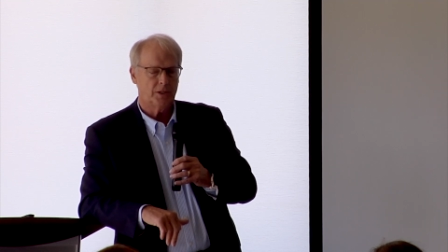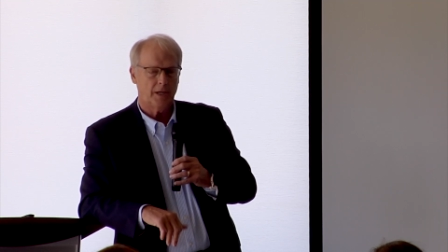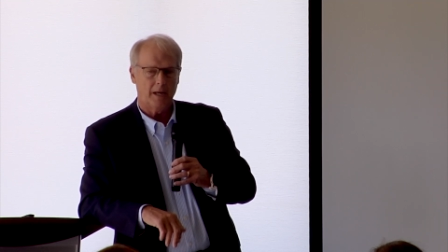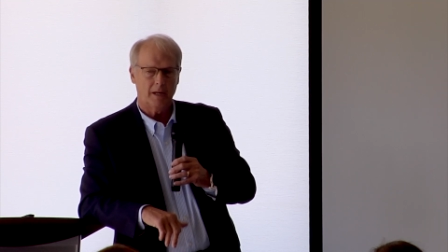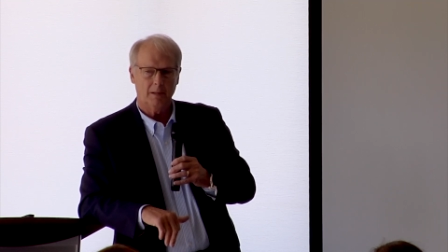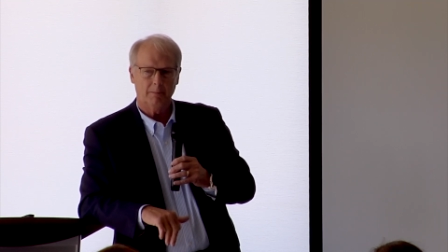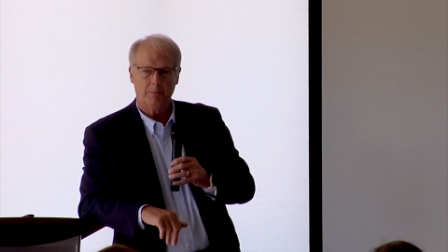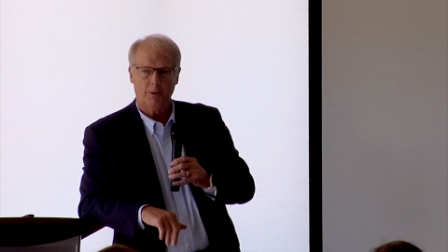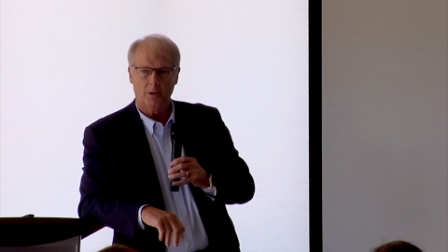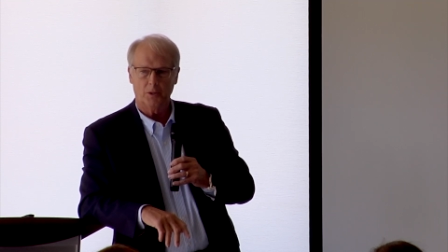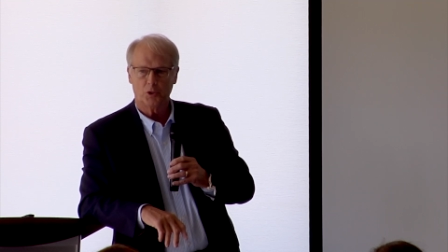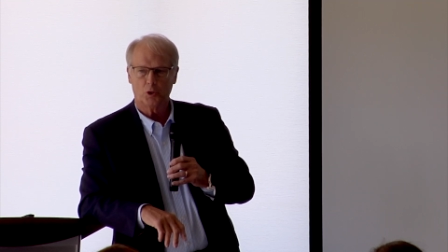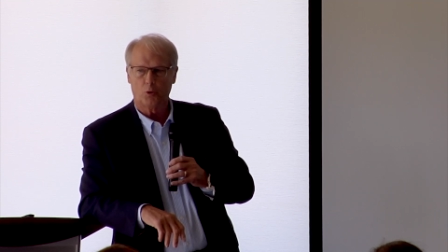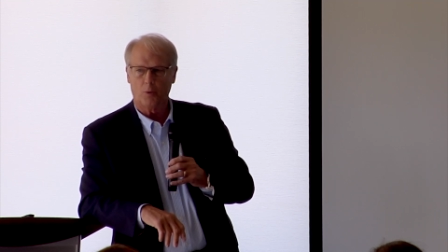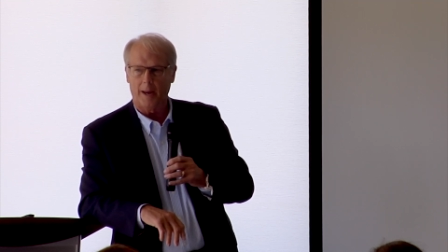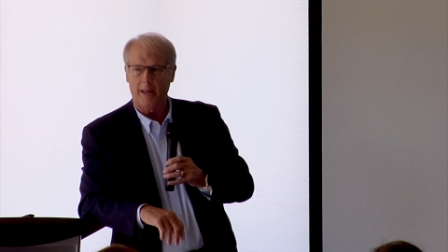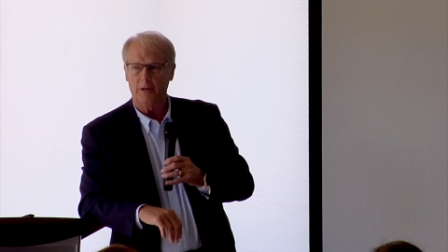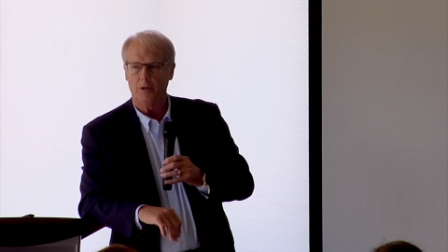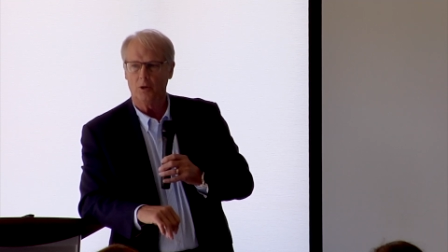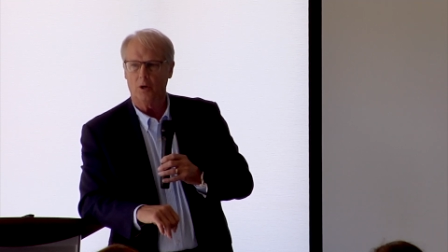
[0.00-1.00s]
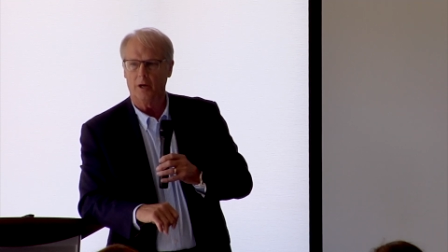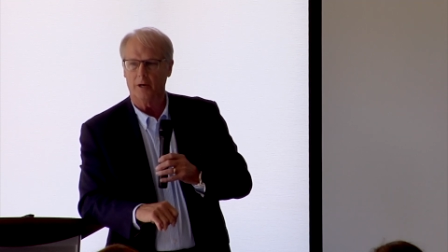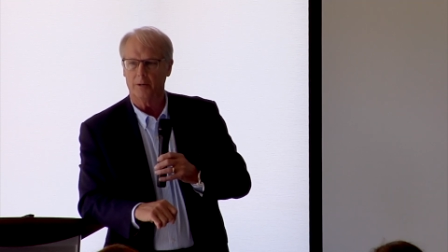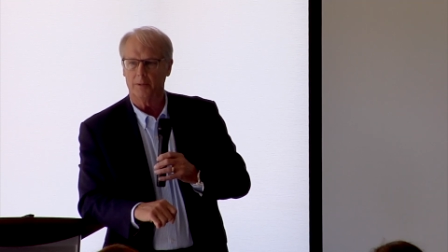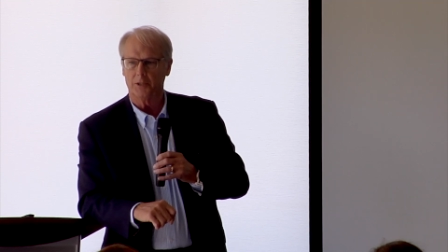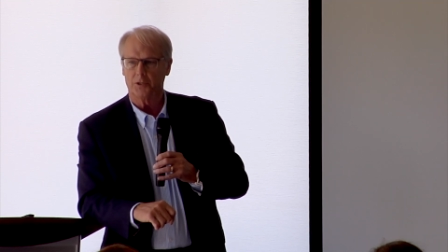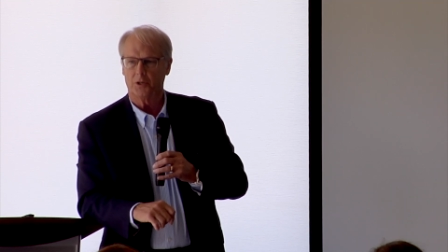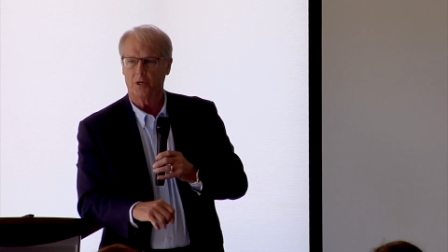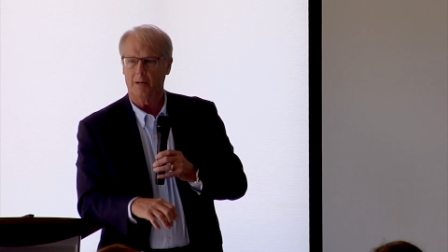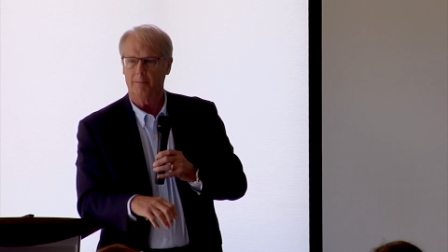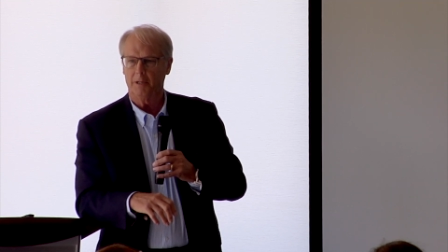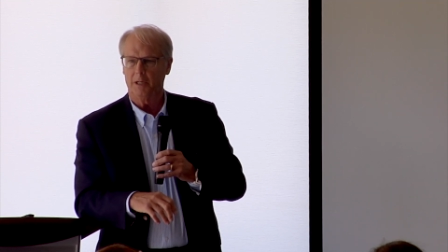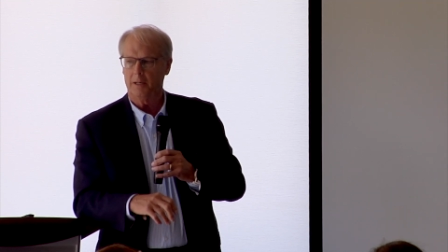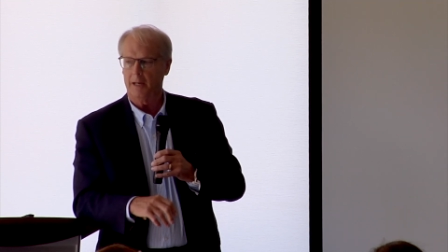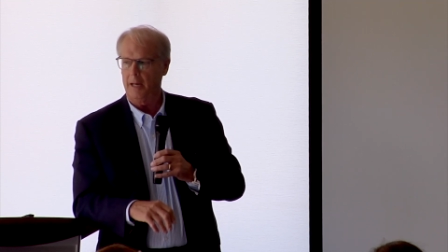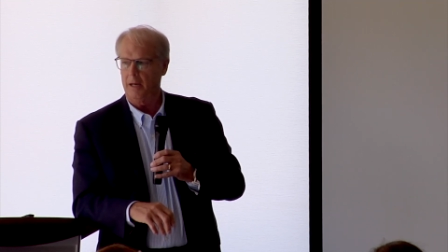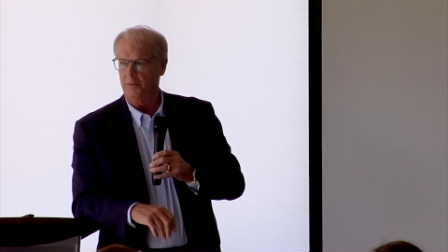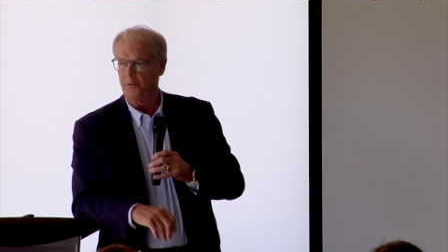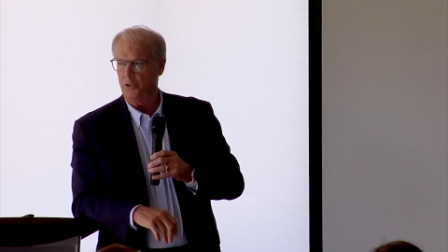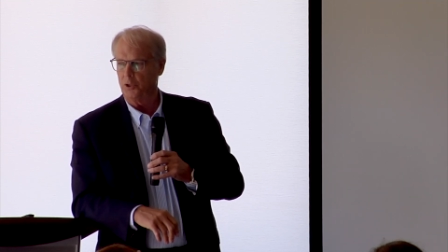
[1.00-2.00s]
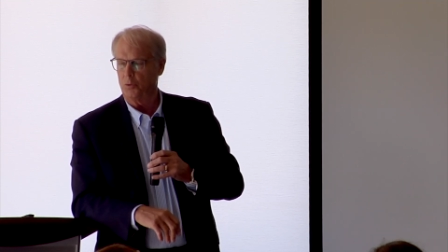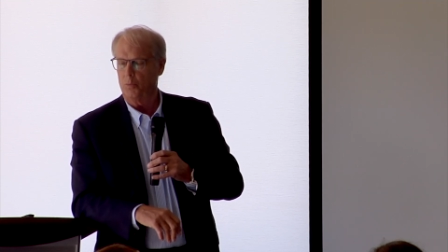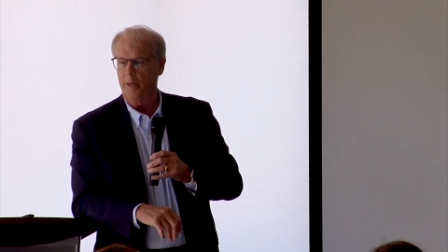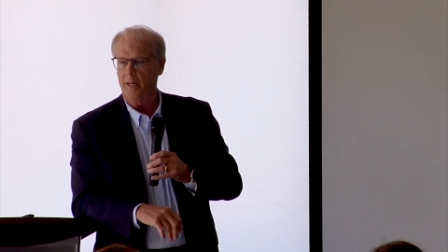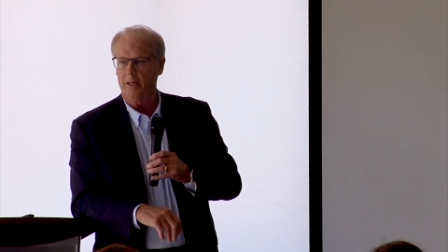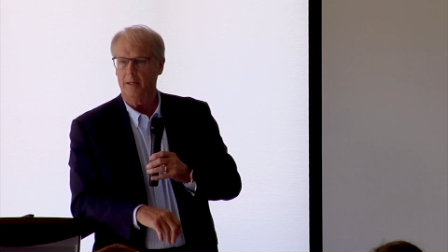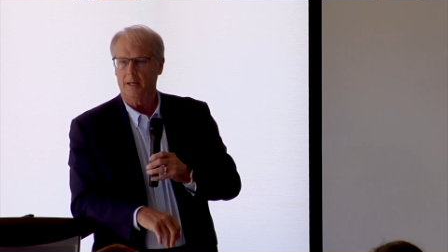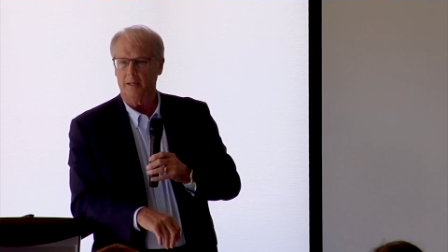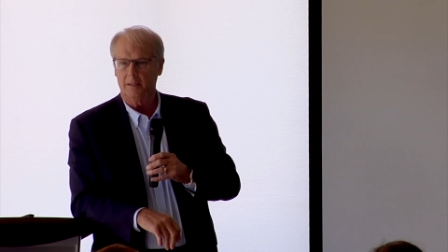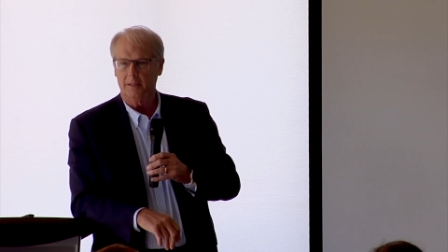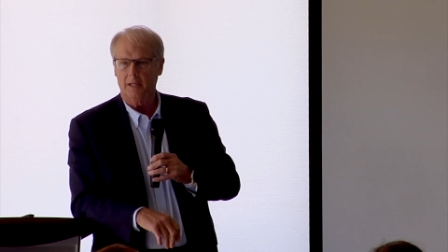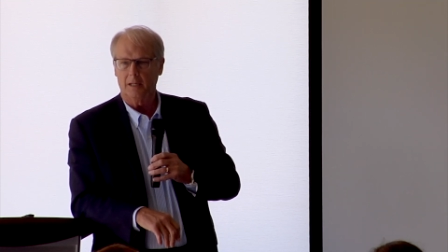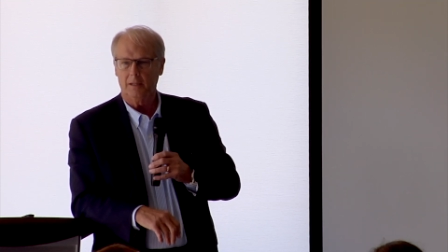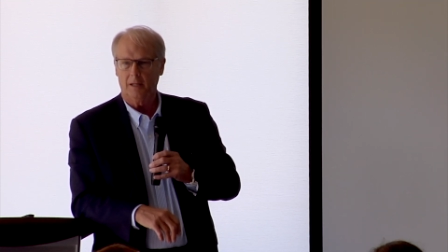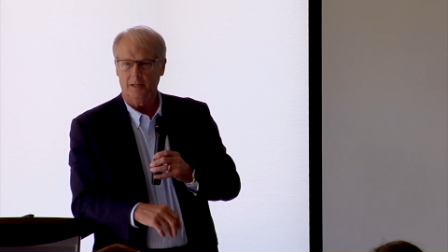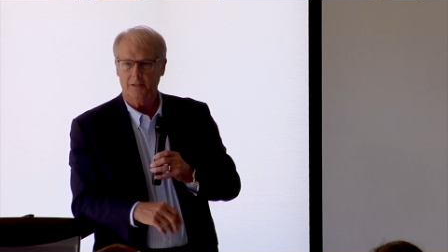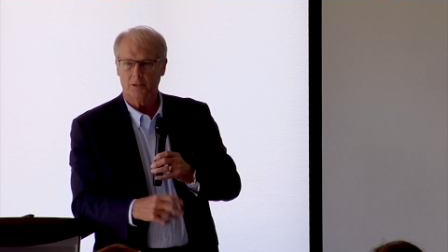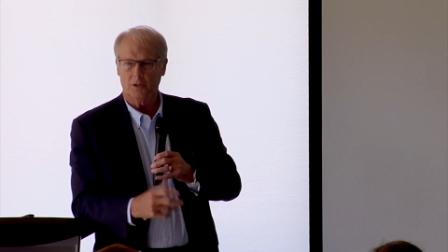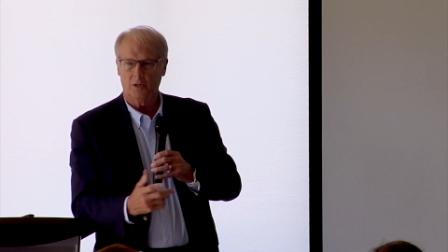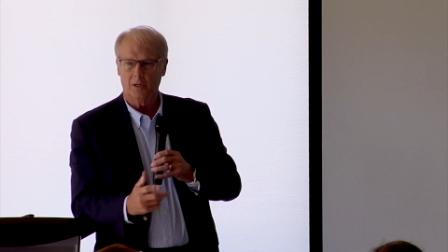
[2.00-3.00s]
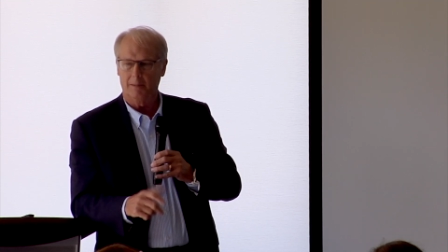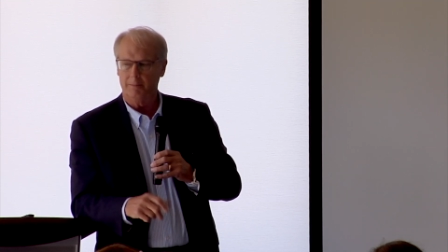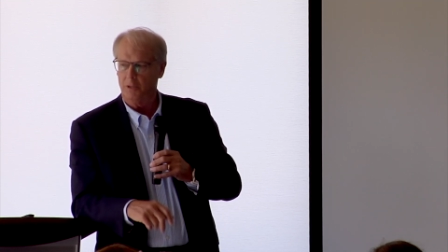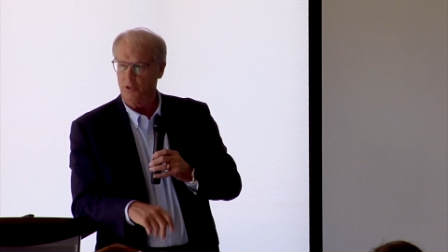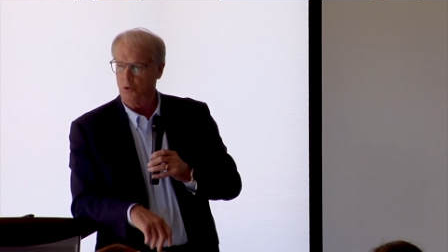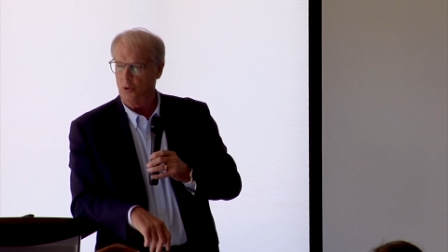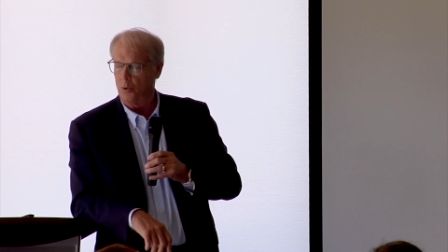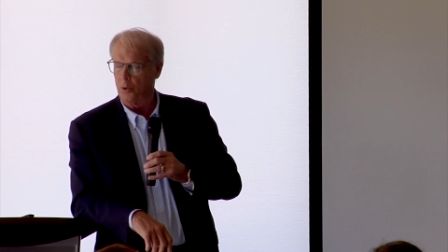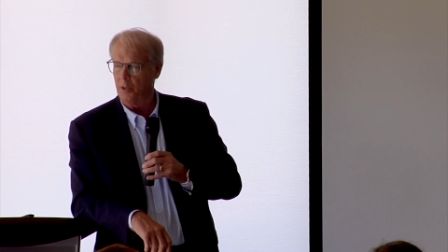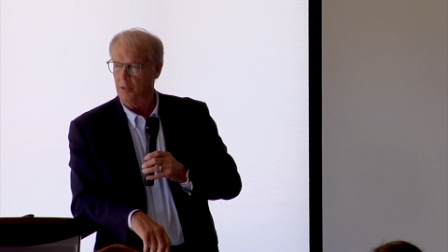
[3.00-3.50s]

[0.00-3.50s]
Annenberg's granddaughter is coming down this weekend, and they'd like to come and tour